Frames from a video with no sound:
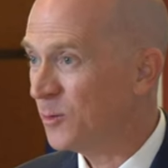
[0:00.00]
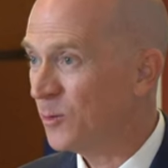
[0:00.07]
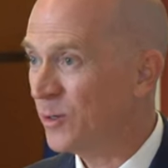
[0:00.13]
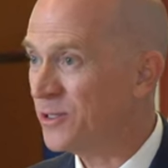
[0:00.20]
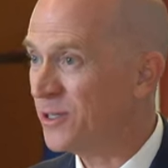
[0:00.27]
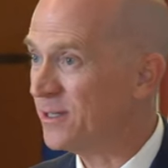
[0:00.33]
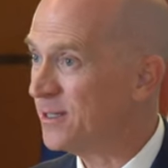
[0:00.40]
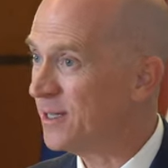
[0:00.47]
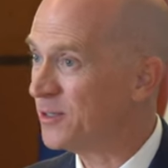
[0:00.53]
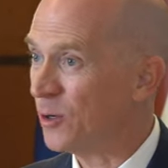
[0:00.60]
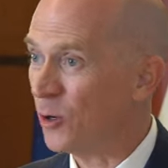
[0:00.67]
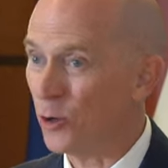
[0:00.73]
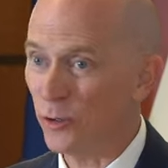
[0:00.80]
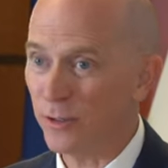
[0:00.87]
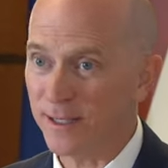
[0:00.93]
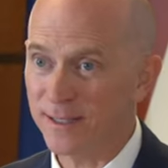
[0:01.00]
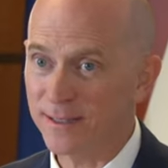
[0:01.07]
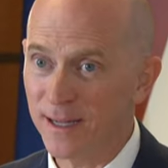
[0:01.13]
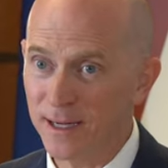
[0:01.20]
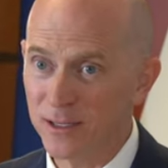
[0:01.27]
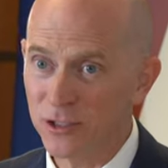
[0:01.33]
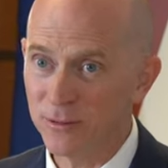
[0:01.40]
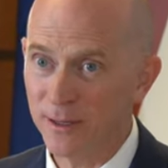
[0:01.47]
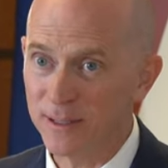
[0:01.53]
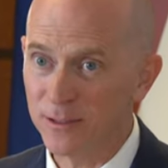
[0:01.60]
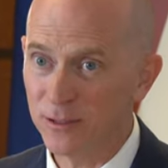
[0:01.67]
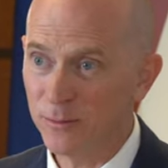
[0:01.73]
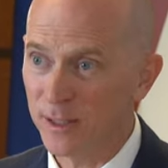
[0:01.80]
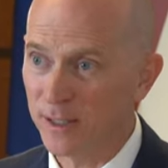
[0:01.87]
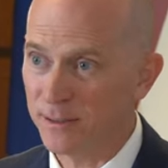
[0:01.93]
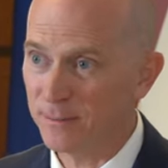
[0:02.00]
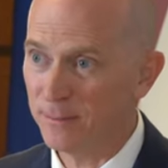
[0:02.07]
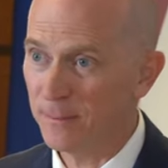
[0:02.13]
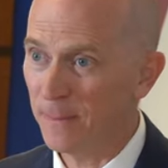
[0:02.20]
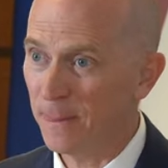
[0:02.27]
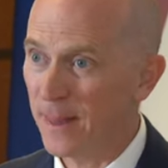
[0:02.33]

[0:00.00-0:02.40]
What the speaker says: which is just early stage transhumanism.